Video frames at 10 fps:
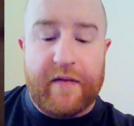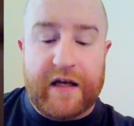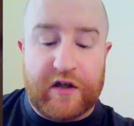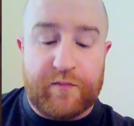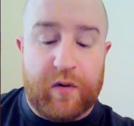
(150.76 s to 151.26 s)

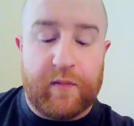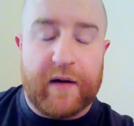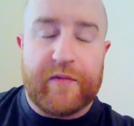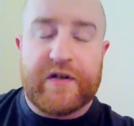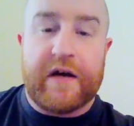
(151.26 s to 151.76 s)
these
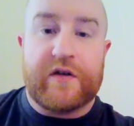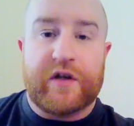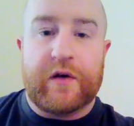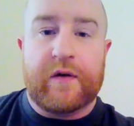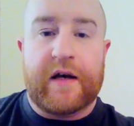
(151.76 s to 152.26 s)
public
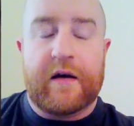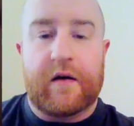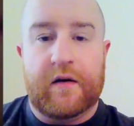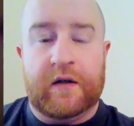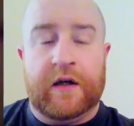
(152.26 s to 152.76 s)
protection
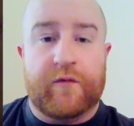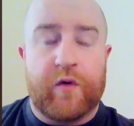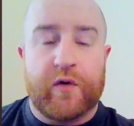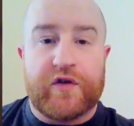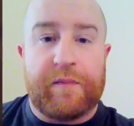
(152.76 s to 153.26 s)
unit
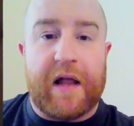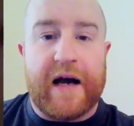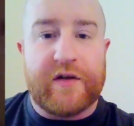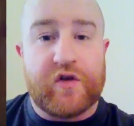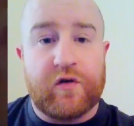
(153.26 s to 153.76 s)
rules
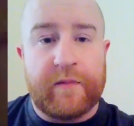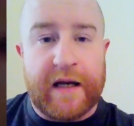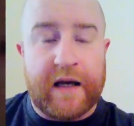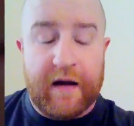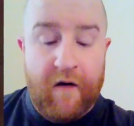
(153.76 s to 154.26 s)
applied to
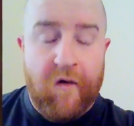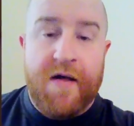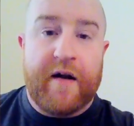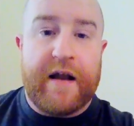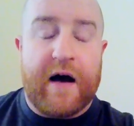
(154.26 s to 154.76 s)
me.
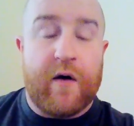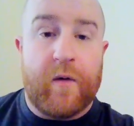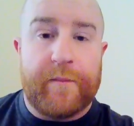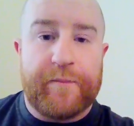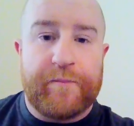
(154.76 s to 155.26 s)

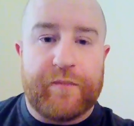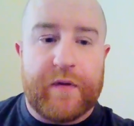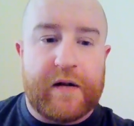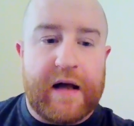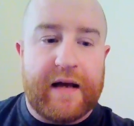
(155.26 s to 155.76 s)
Now,
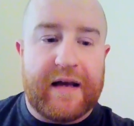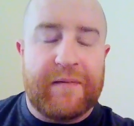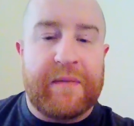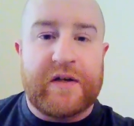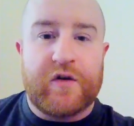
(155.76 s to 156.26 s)
like,
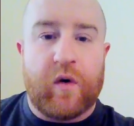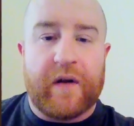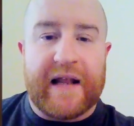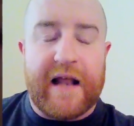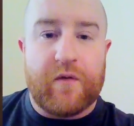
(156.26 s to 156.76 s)
it means you're
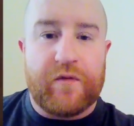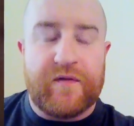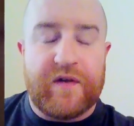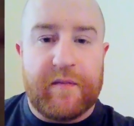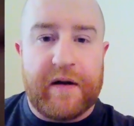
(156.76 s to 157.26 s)
only allowed
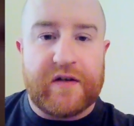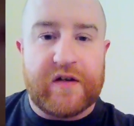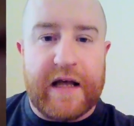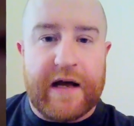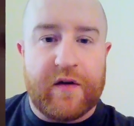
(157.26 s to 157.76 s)
15 minutes
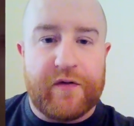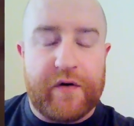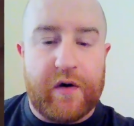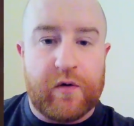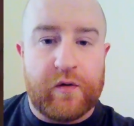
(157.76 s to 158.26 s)
a day on the
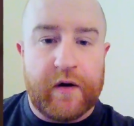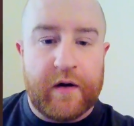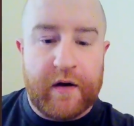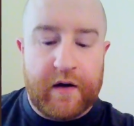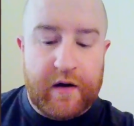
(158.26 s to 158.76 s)
phone.